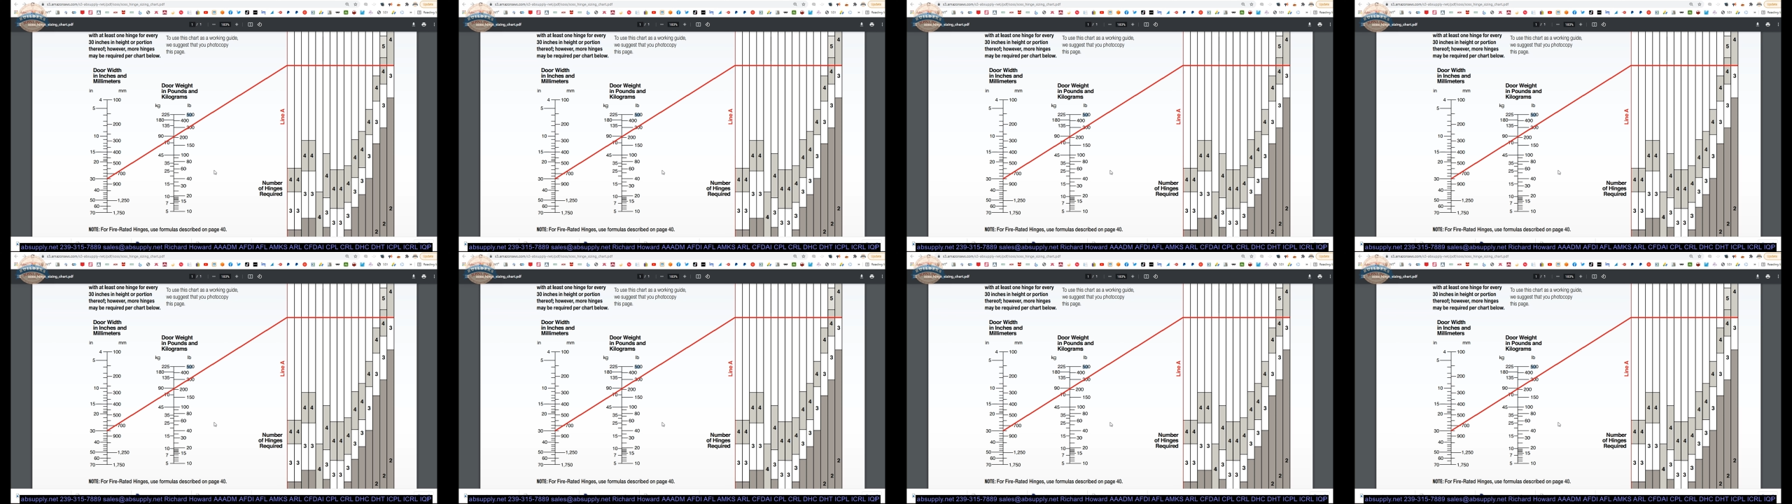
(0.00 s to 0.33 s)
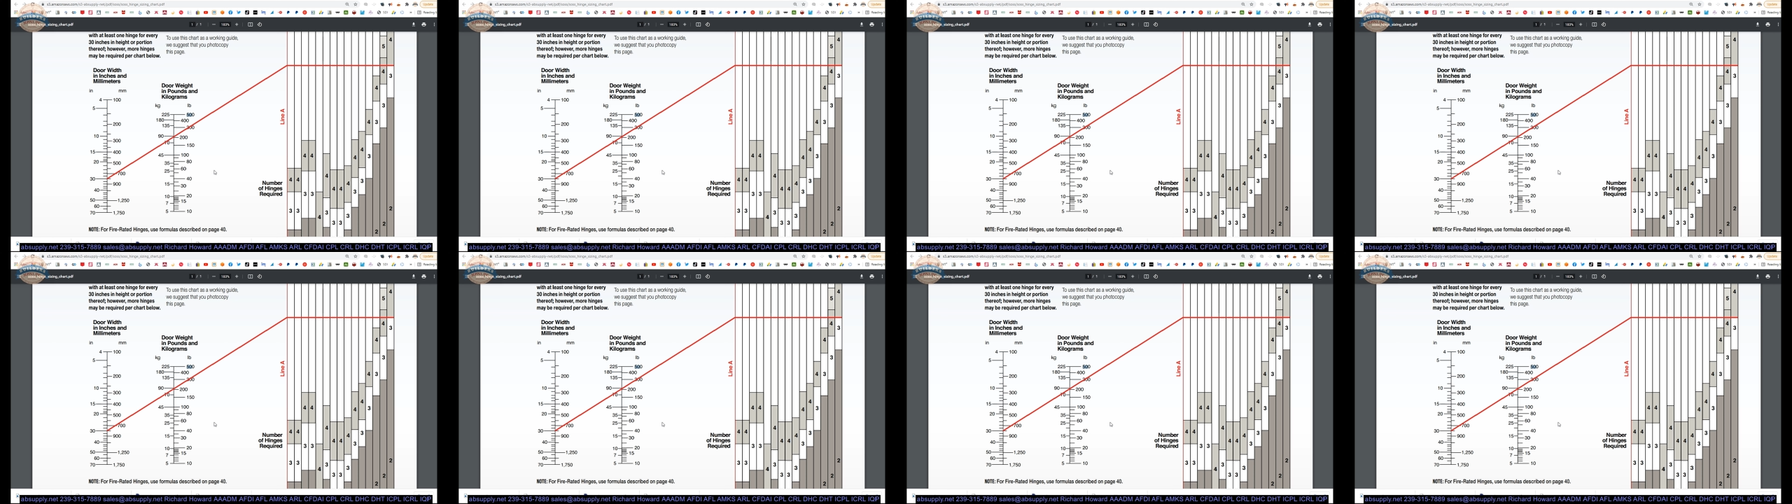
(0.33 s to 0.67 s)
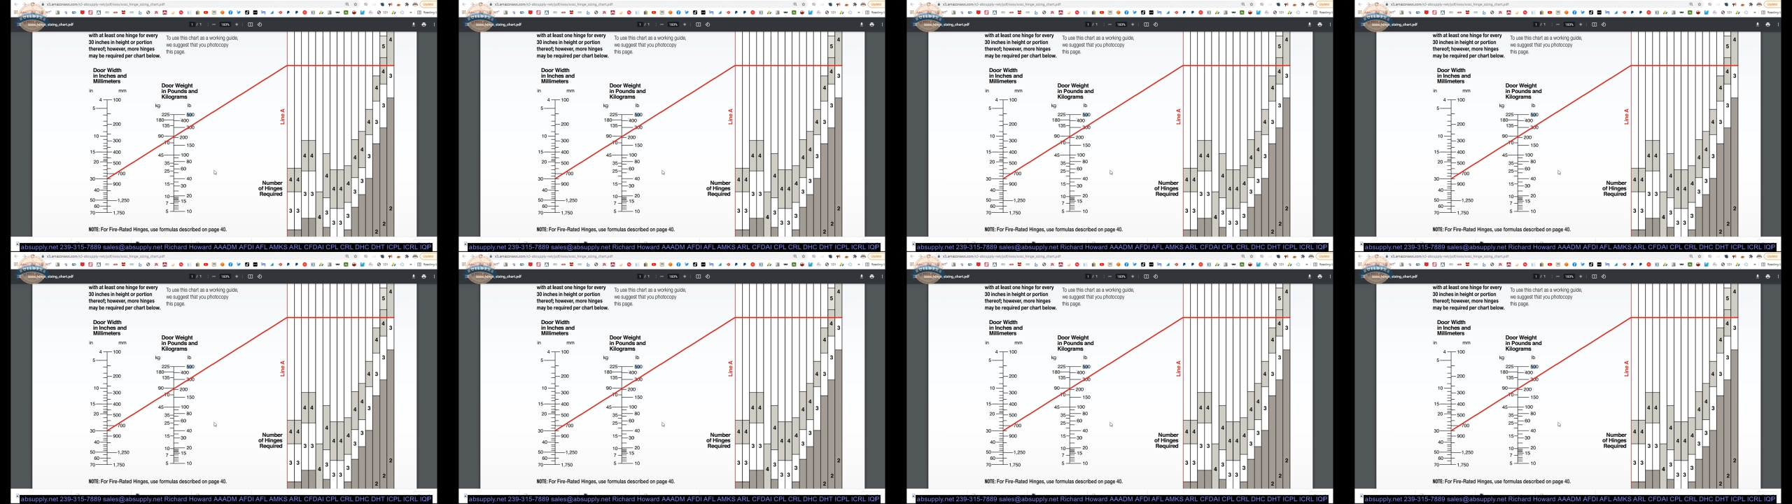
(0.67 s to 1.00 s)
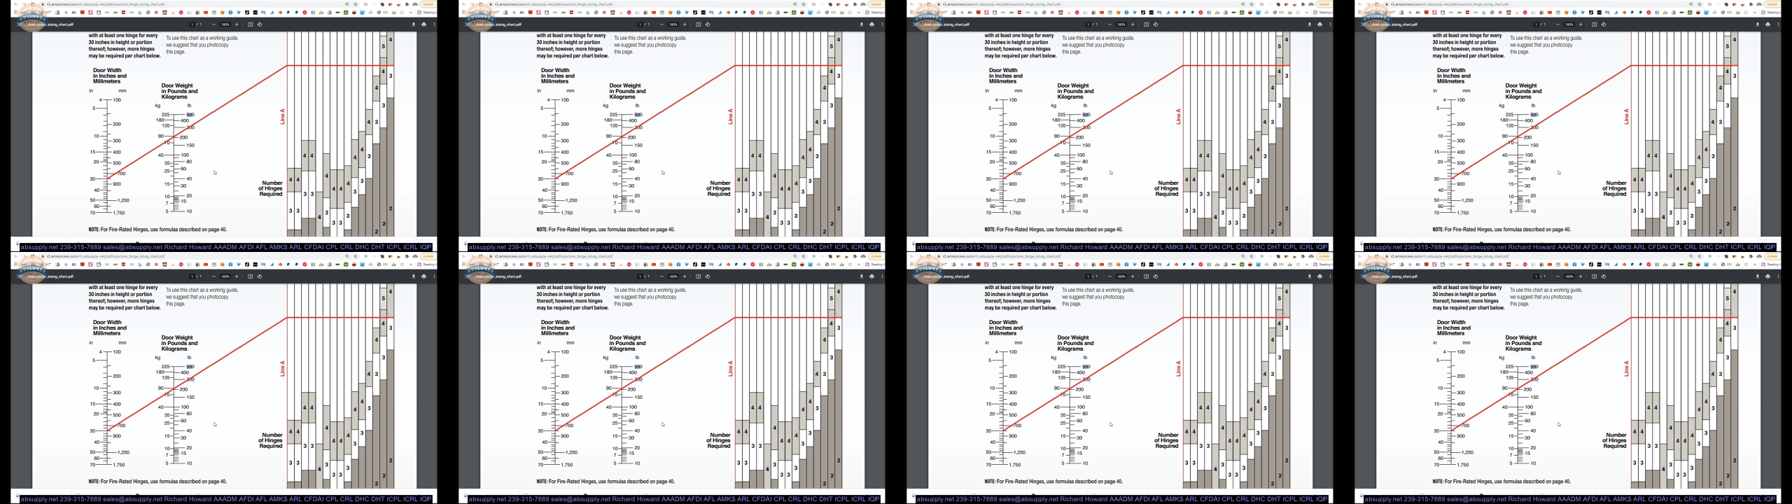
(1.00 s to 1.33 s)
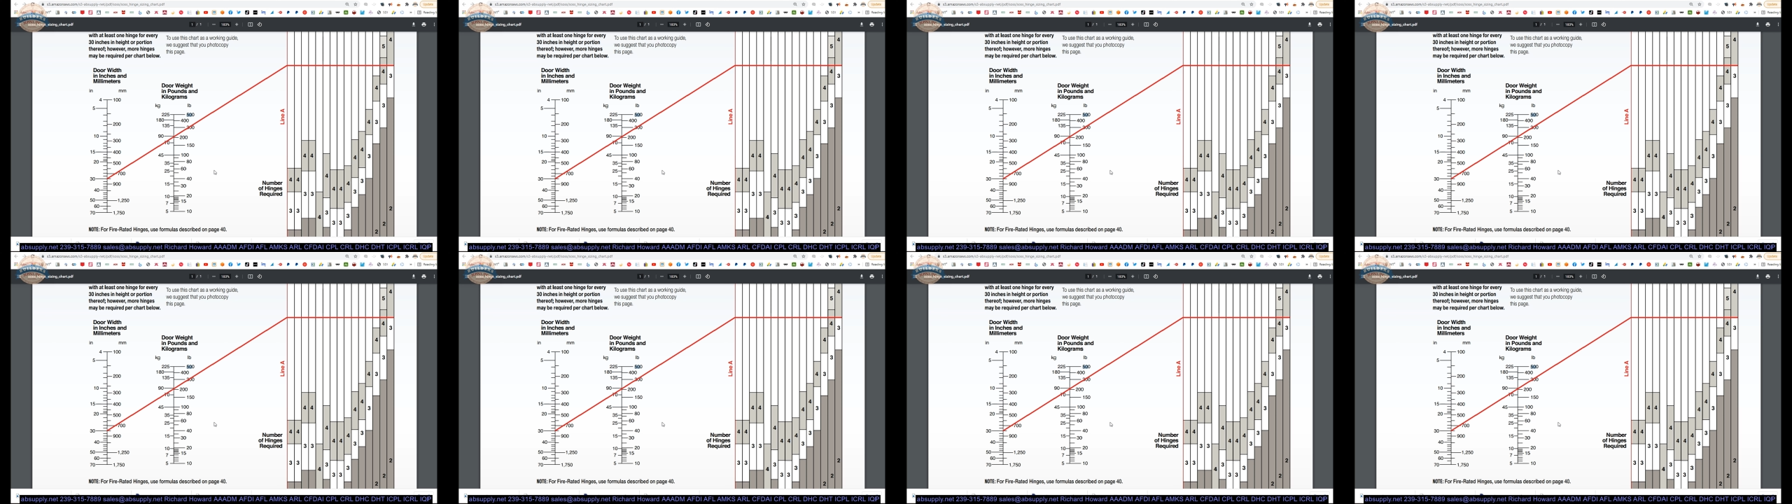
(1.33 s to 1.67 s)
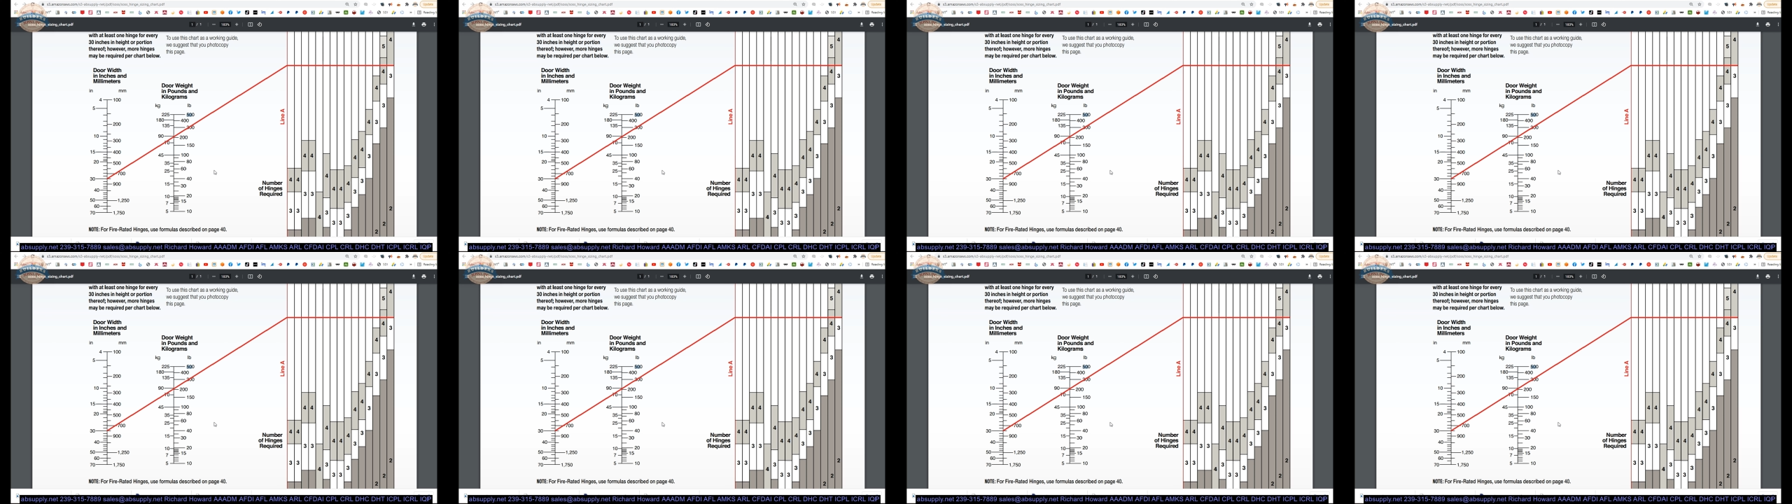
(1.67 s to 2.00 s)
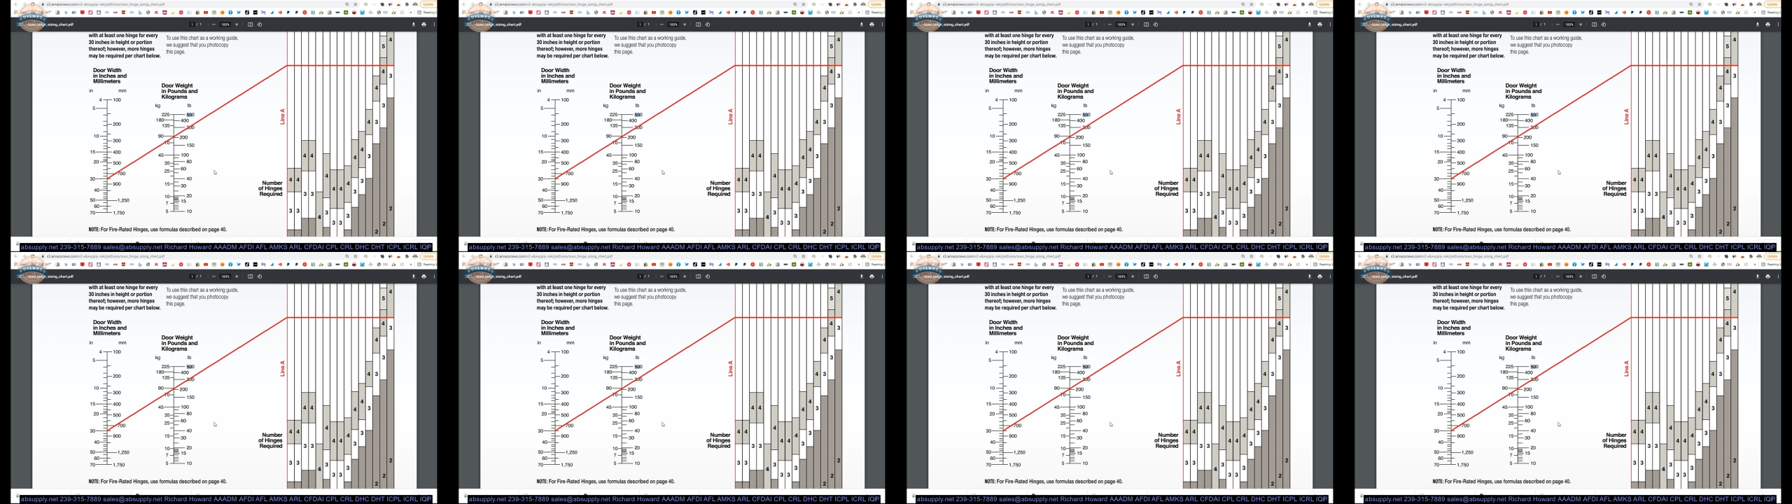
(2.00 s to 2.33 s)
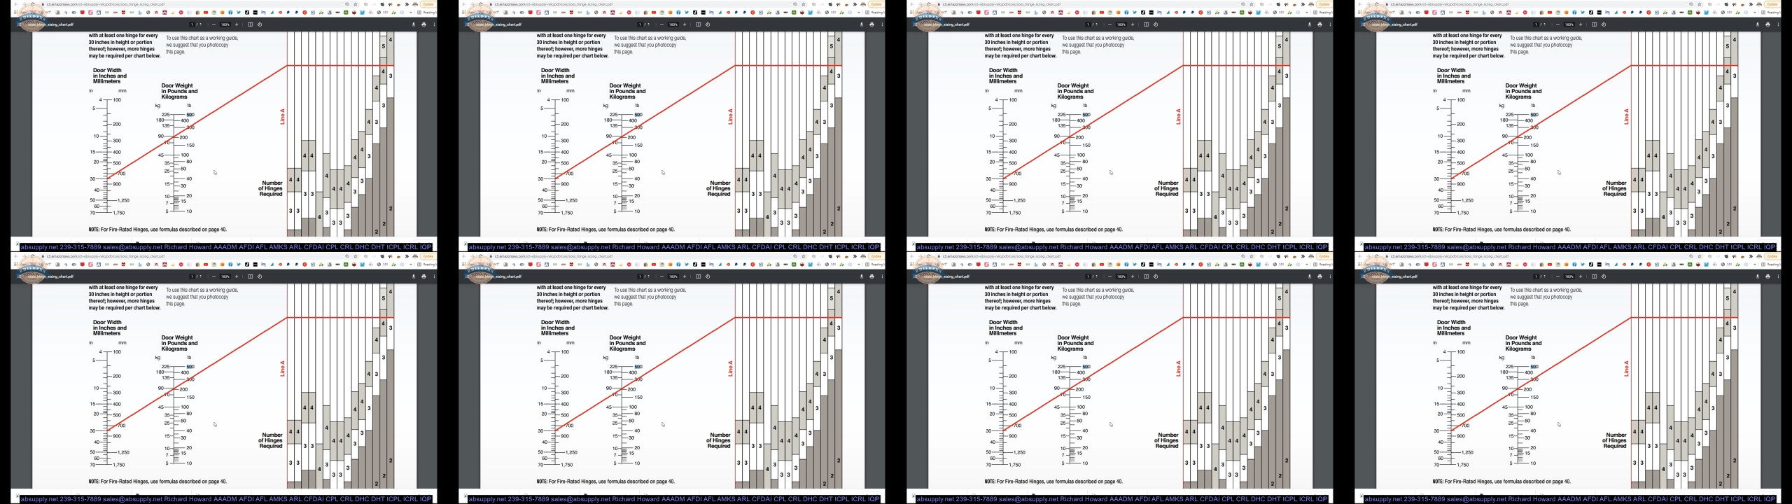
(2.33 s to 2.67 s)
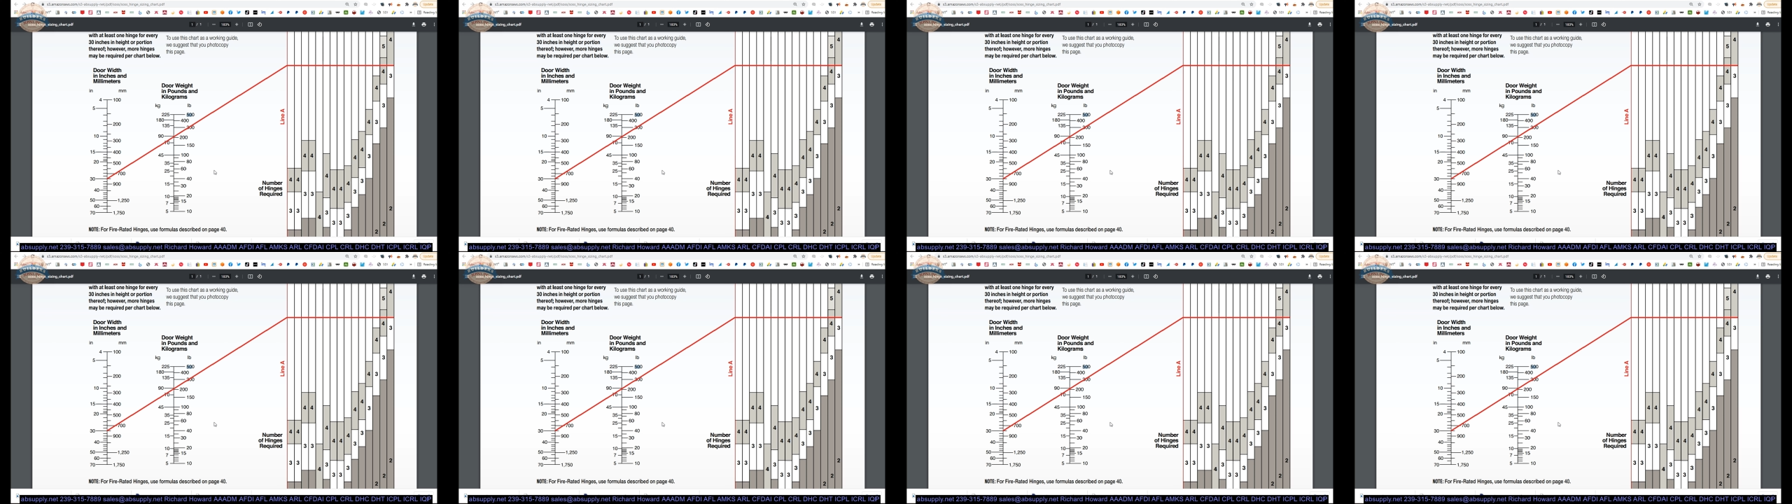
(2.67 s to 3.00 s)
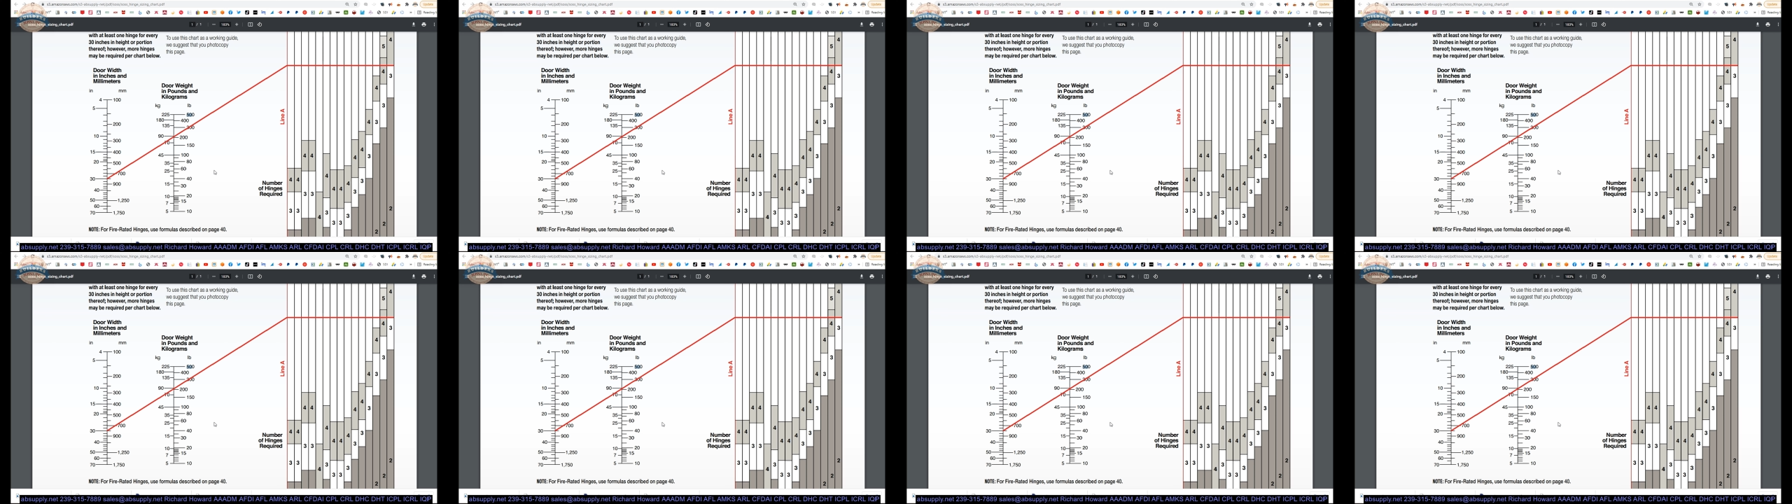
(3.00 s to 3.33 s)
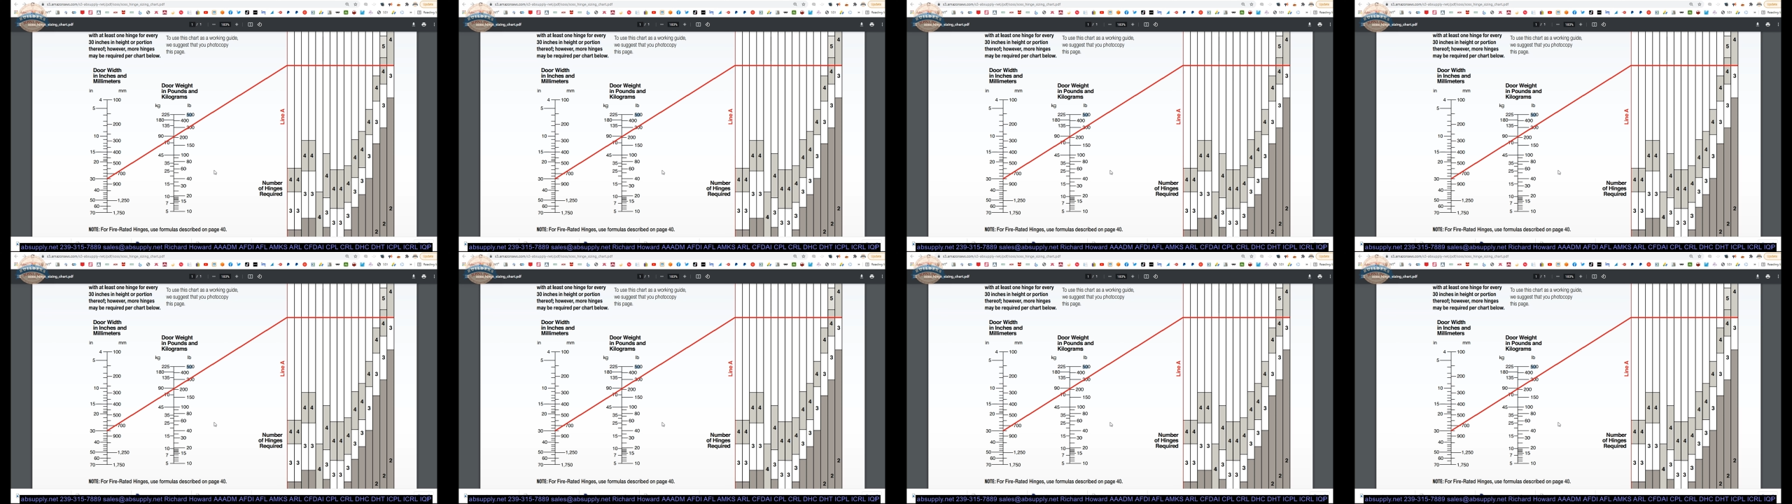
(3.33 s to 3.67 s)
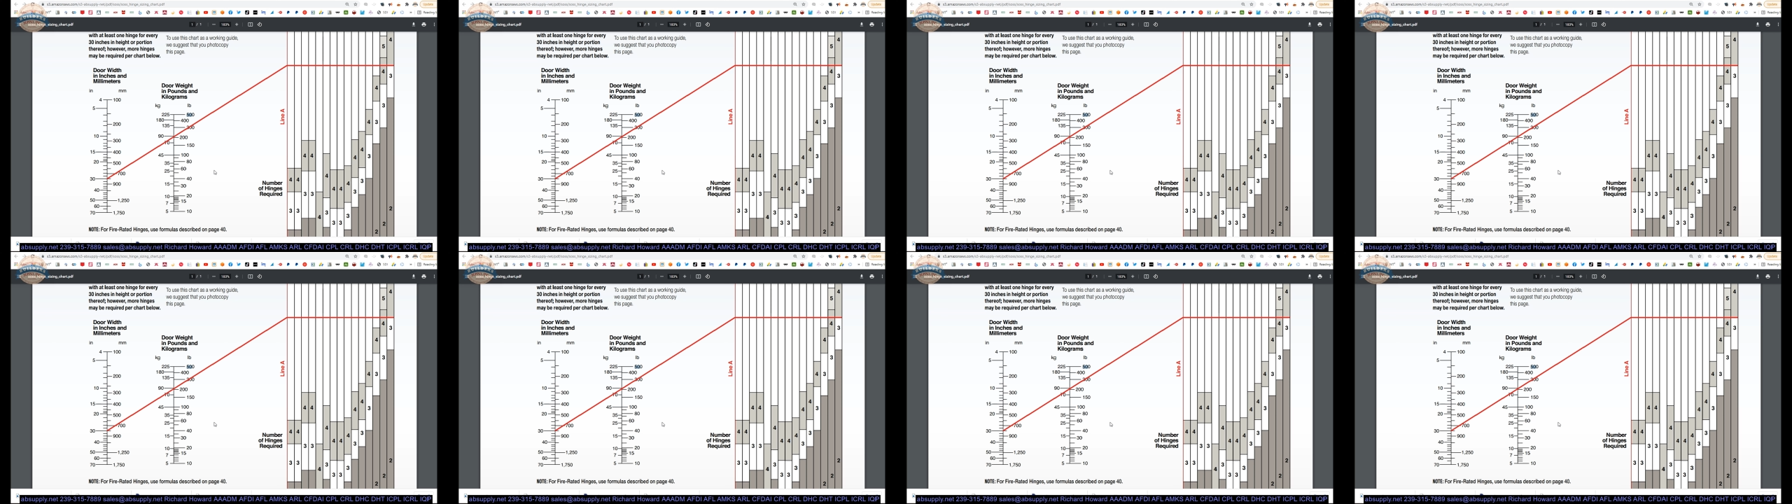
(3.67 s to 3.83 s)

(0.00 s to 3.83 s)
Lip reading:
(no speaker visible)